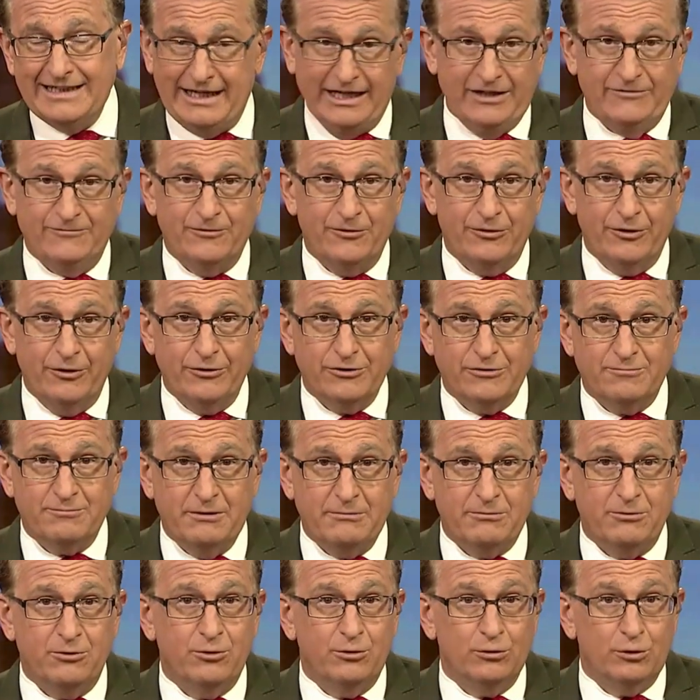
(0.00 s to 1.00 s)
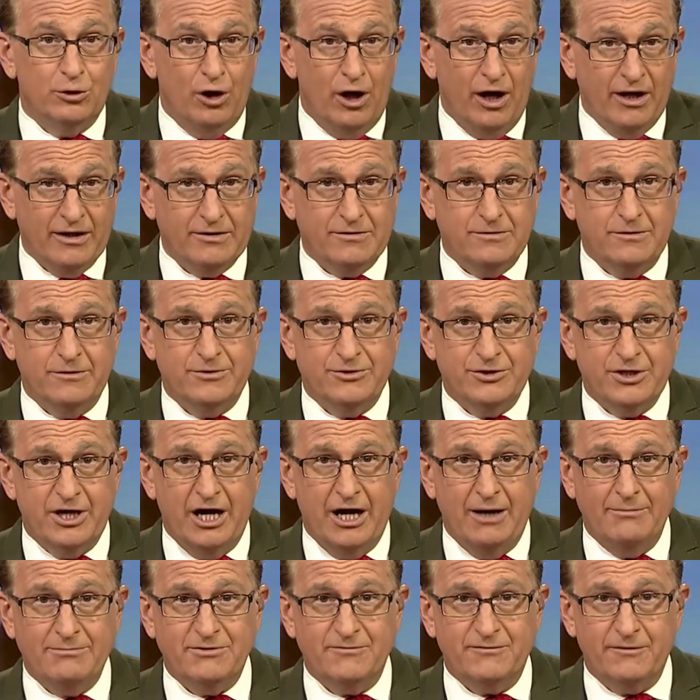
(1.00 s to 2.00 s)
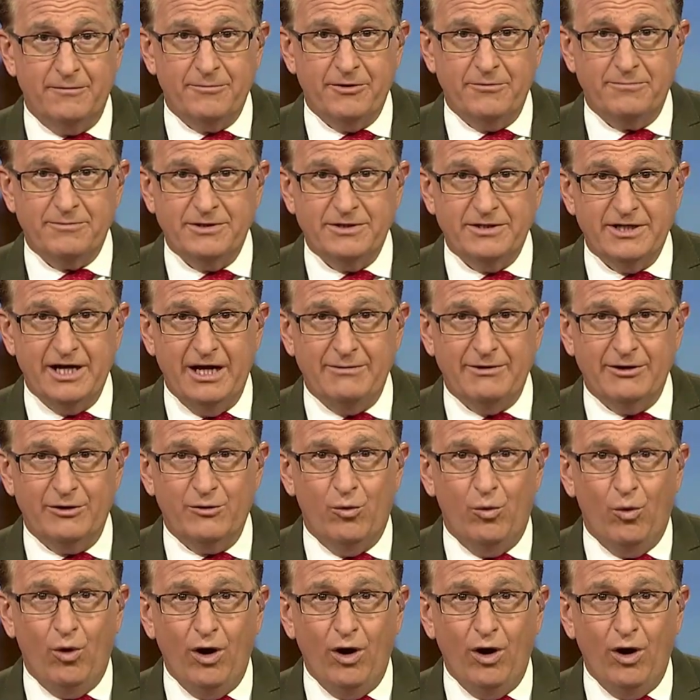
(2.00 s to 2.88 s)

And for those people who lost their jobs from the pandemic,